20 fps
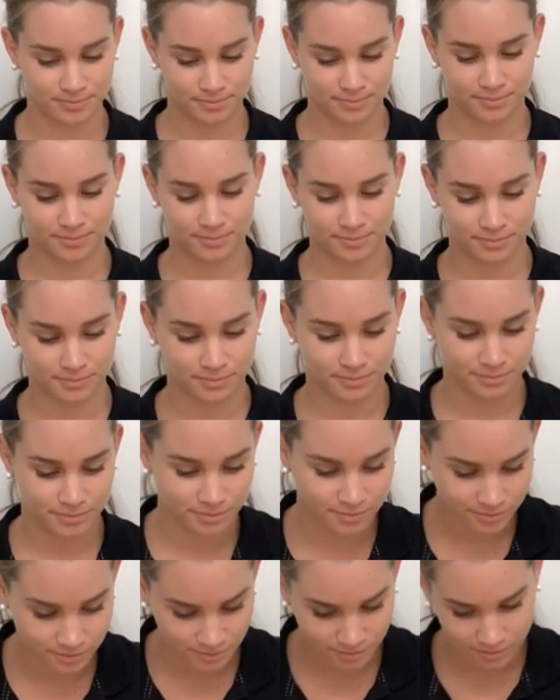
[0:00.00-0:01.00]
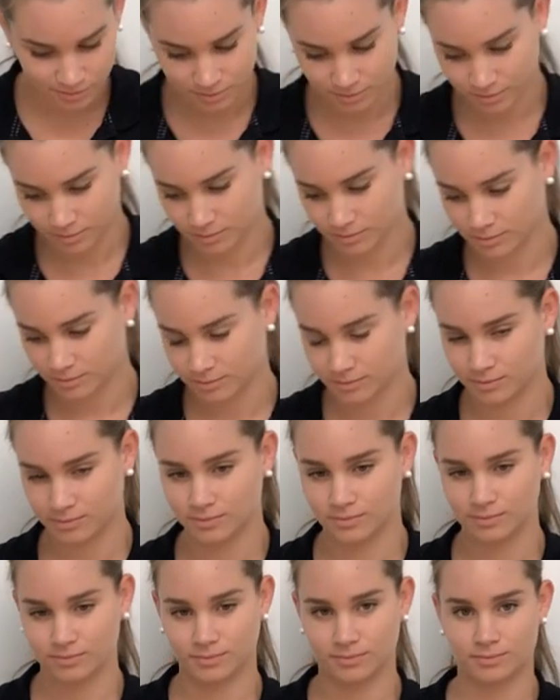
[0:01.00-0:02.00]

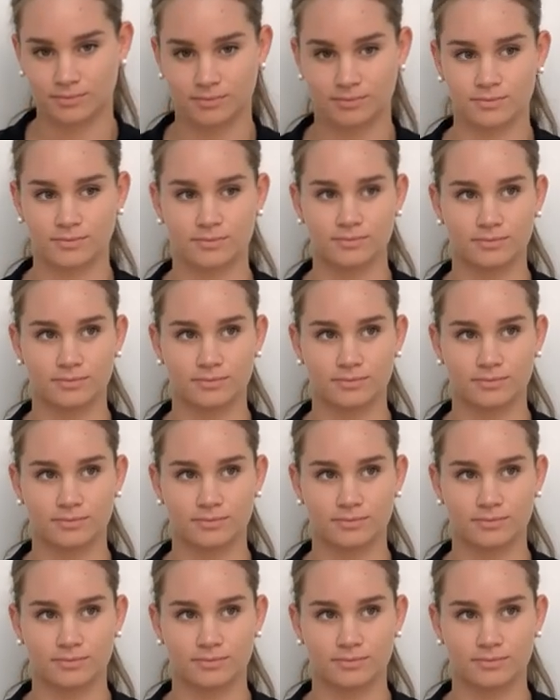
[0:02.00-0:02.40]
(silence)